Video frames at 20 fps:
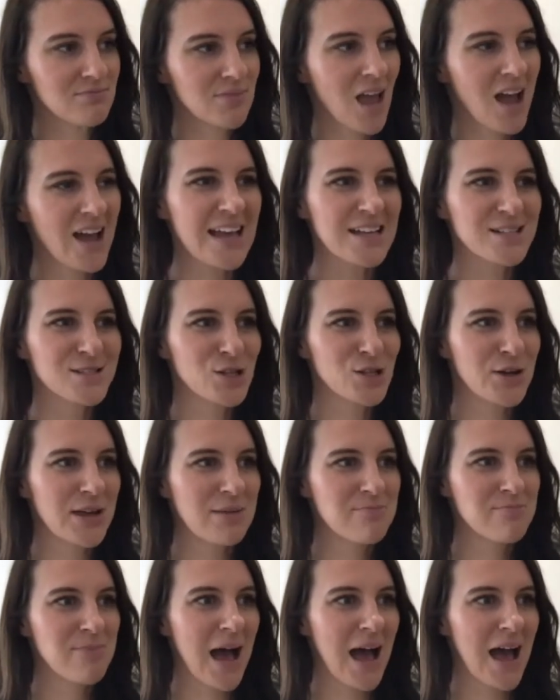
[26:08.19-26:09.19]
I guess
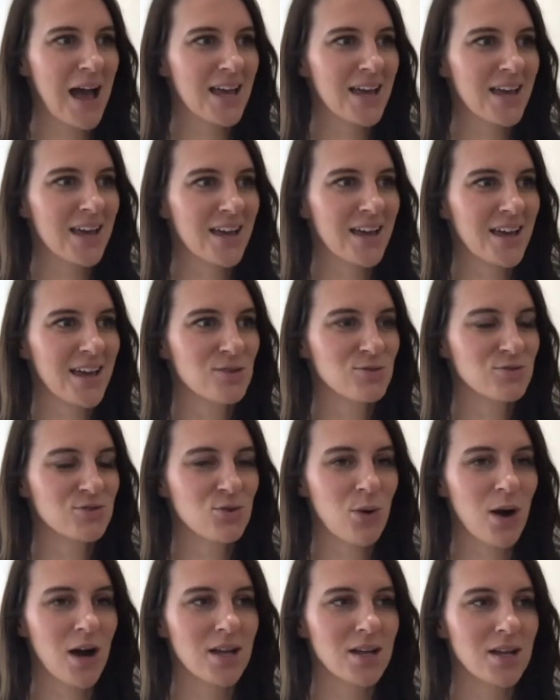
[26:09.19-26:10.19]
looking back, it was
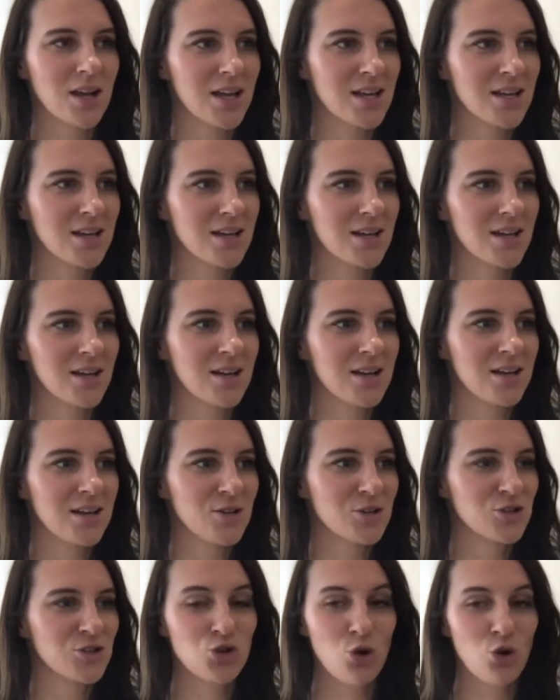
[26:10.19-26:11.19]
quite like a
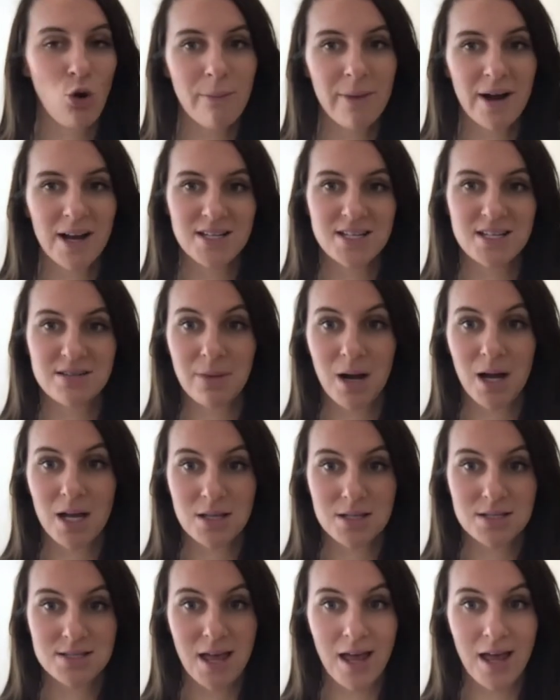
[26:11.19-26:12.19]
short-minded
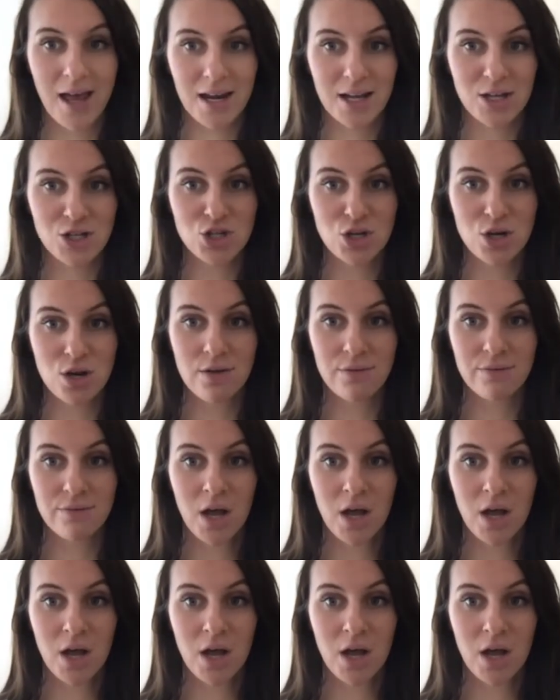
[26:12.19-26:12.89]
mindset, and I should have